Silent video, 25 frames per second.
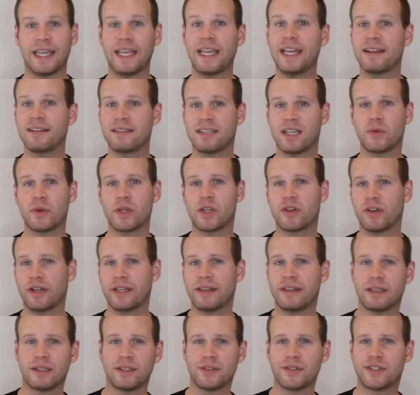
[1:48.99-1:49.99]
And it's how we
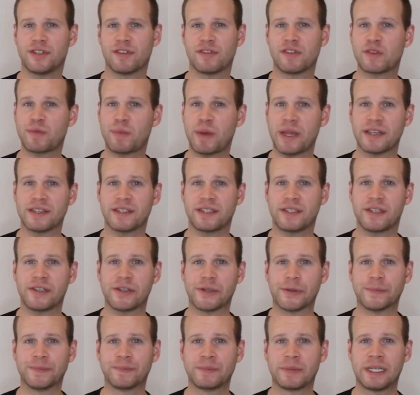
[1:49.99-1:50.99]
create the illusion of space
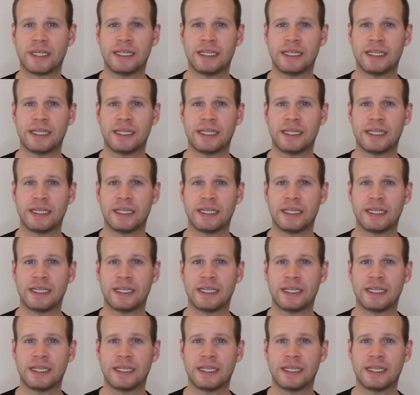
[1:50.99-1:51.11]
too.